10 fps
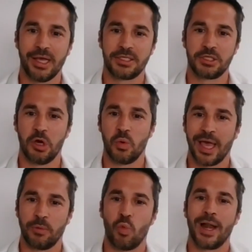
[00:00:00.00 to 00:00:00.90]
So we
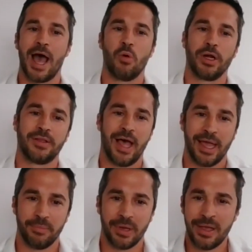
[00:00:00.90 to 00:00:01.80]
have 1 hour
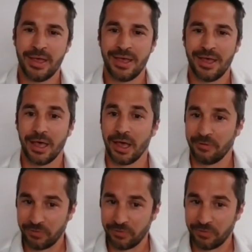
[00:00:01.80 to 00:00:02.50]
time.